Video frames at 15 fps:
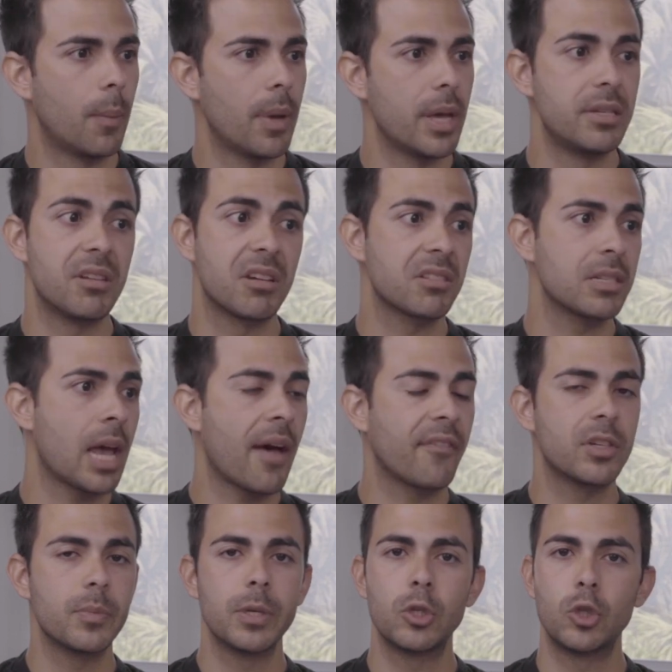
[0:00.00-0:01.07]
It doesn't have
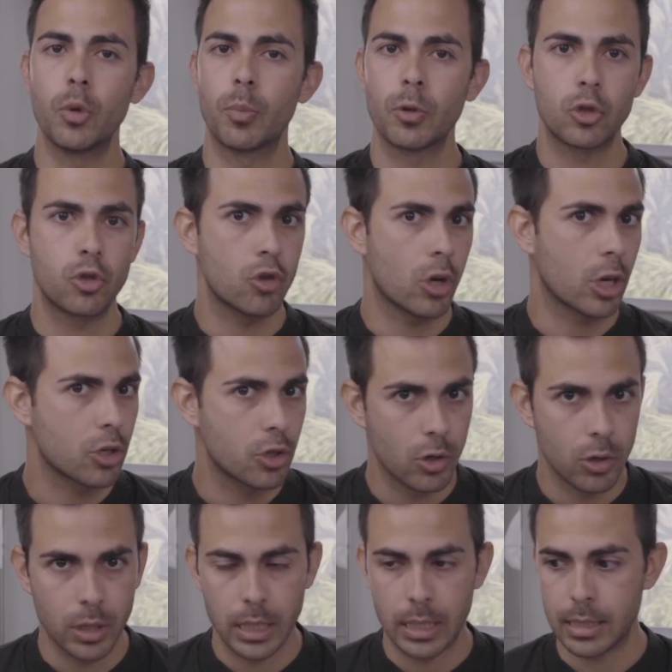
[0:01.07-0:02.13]
to be super
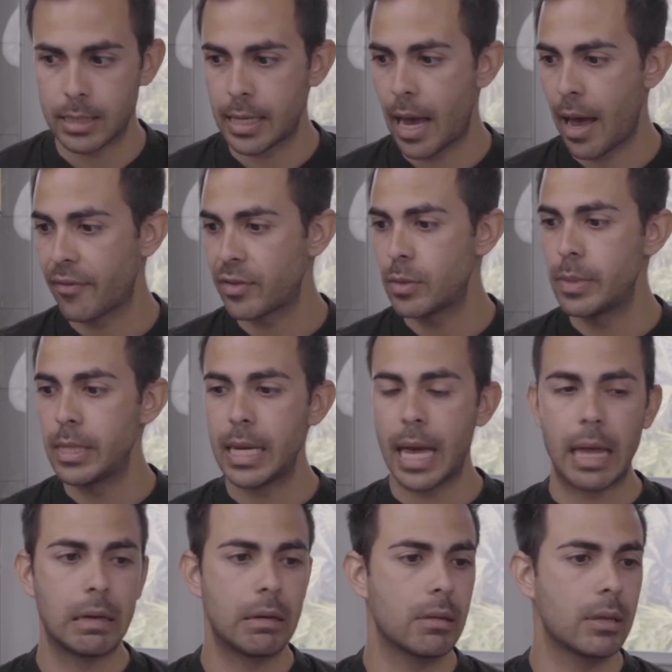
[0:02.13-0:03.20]
structured. It doesn't have to be
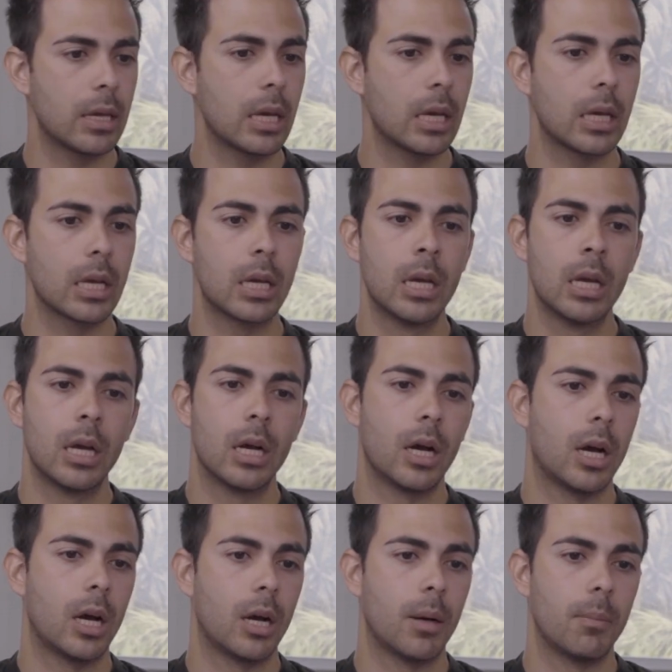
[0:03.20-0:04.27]
anything
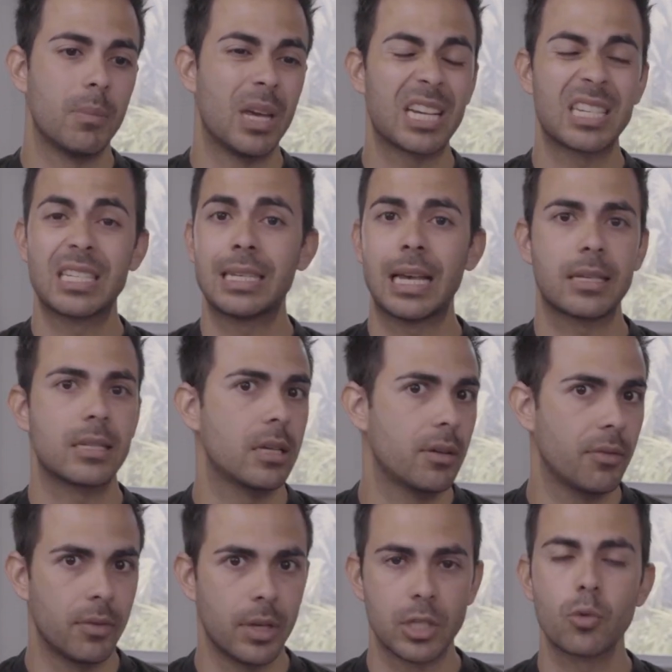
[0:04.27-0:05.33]

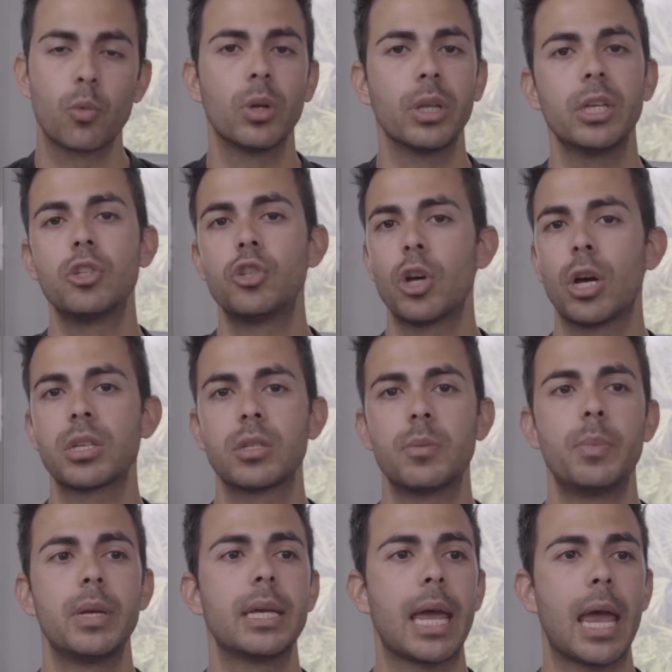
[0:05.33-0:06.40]
excessive. It's really just
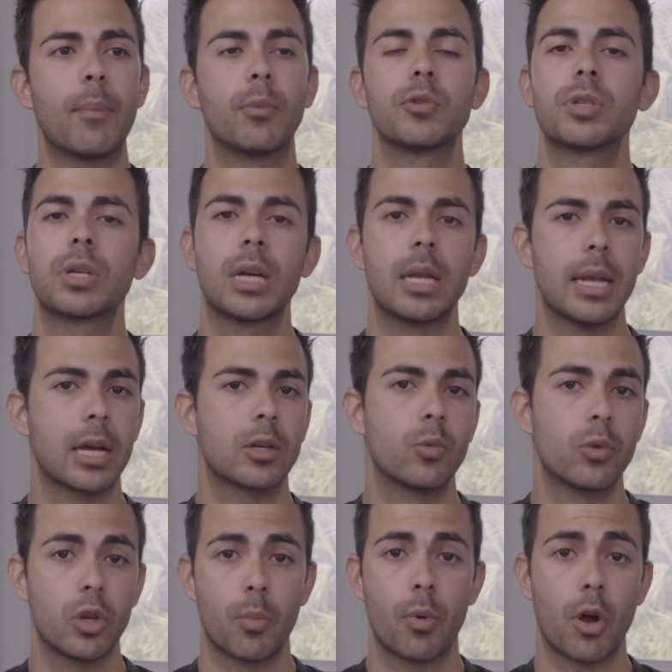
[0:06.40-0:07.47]
being able to connect
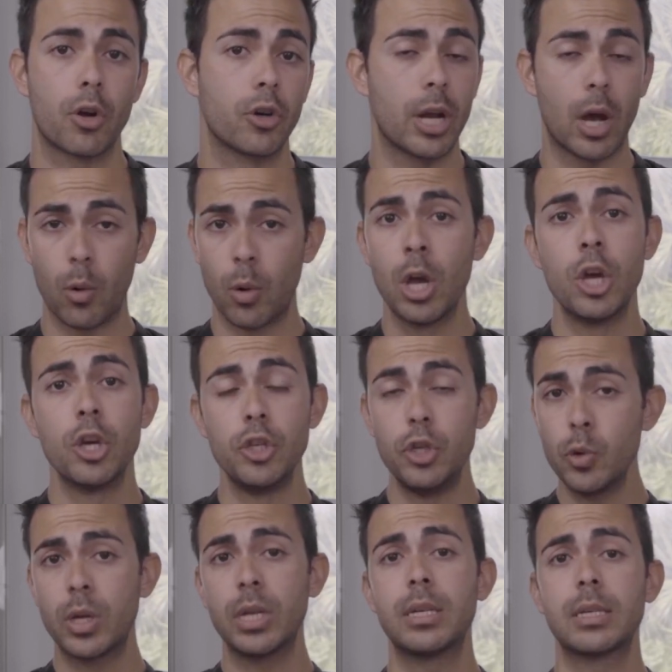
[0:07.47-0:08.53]
with your partner. Now,
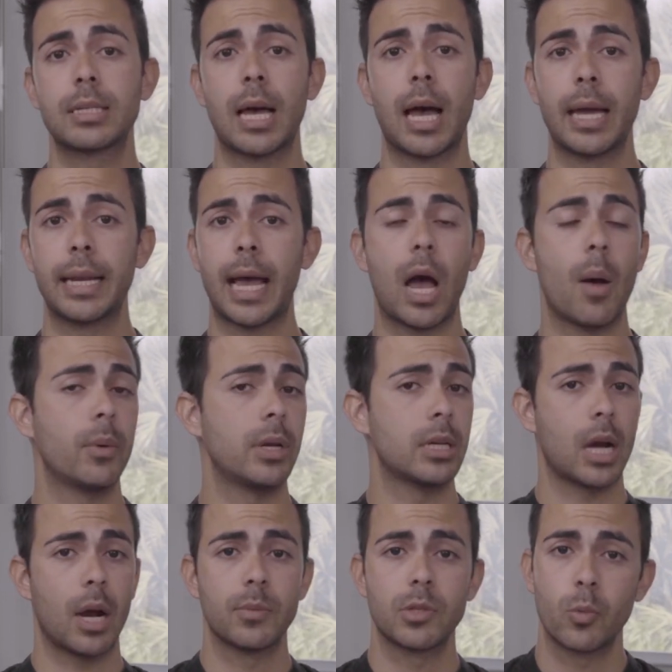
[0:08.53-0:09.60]
you can decide how many
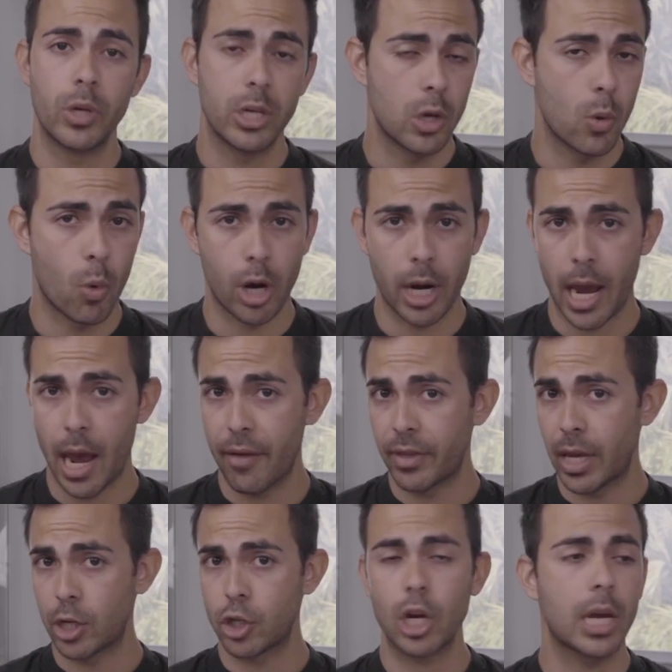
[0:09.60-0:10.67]
times a week you want to have
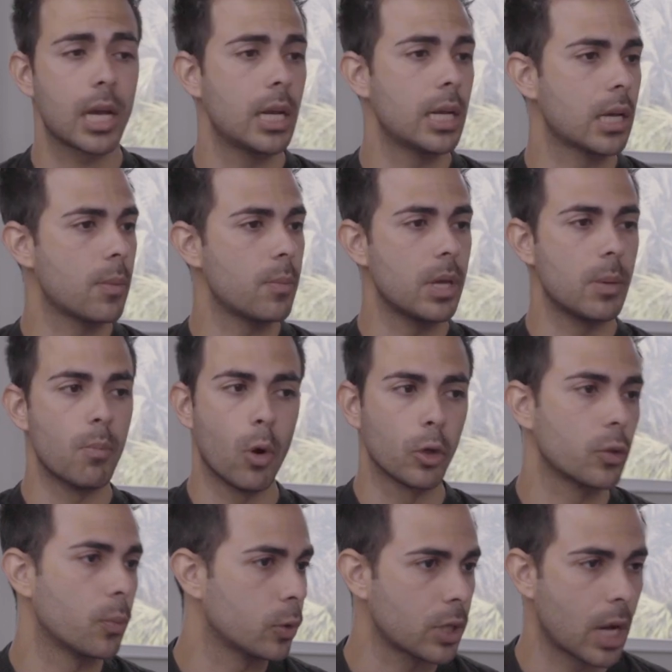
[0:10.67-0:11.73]
that check in. It can be
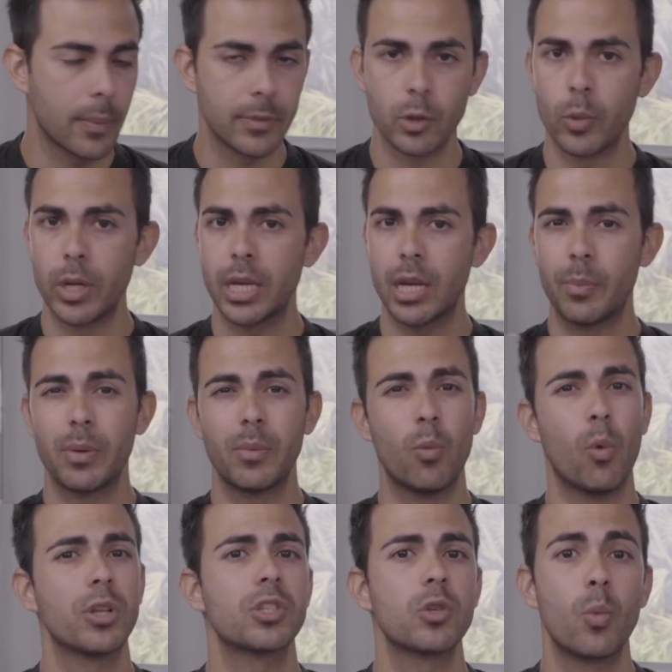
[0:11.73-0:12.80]
multiple times a week. It can be
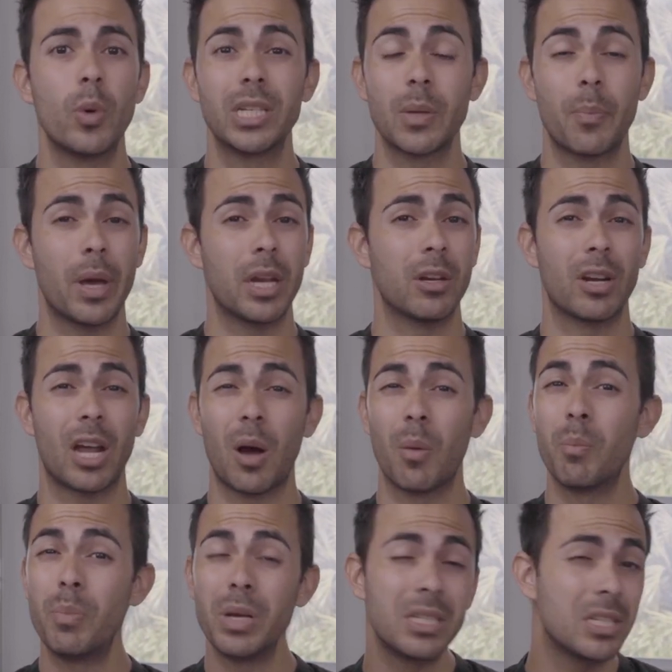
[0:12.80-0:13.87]
once a week, depending on how
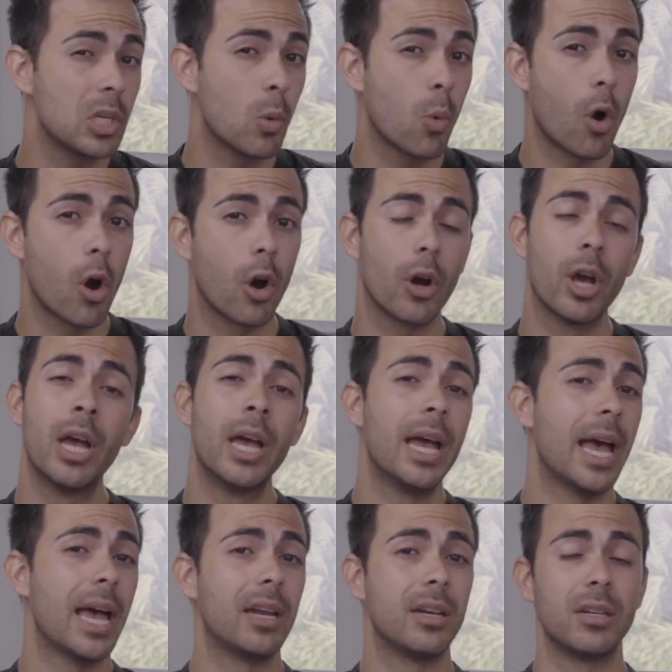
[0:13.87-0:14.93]
busy you are
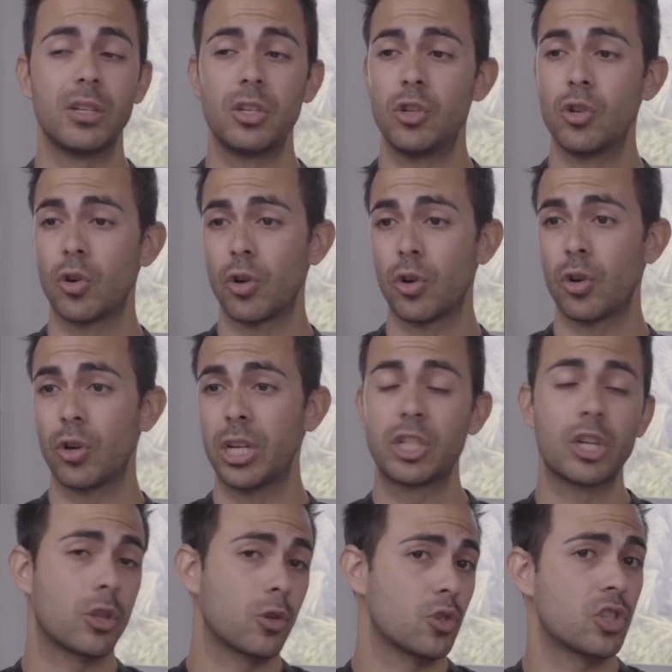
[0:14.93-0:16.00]
and your each
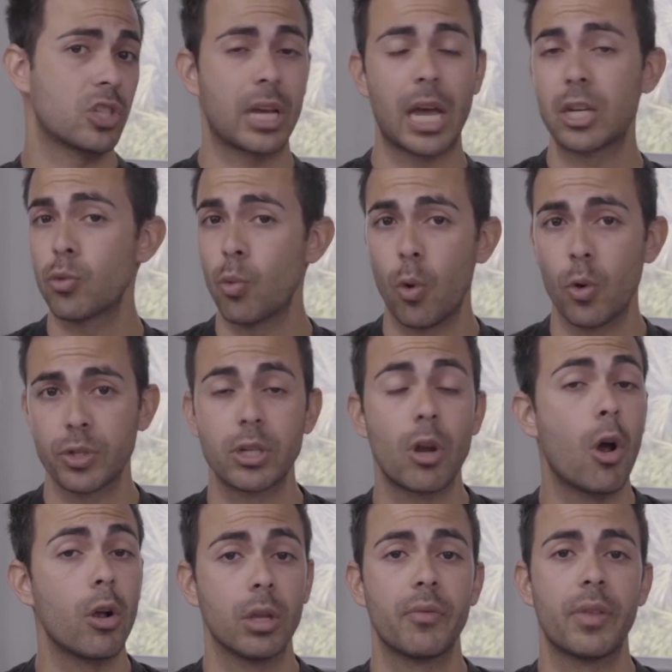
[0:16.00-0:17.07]
other's schedules and
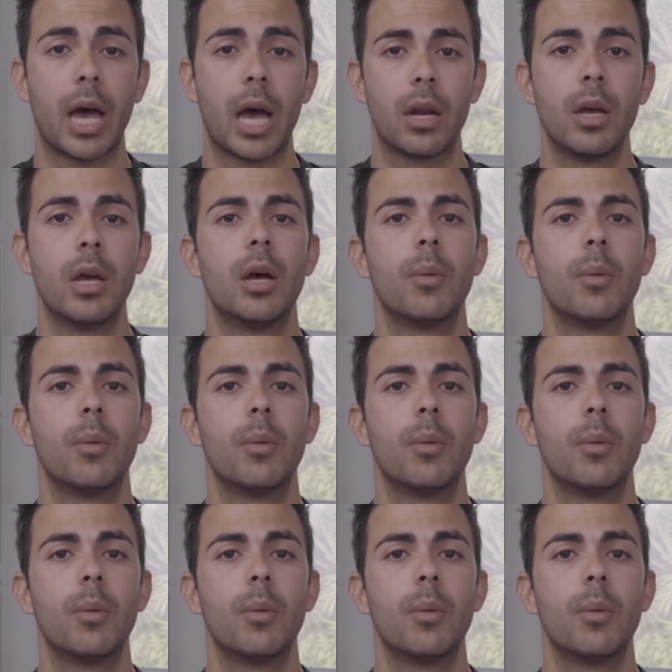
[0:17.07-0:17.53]
all of that.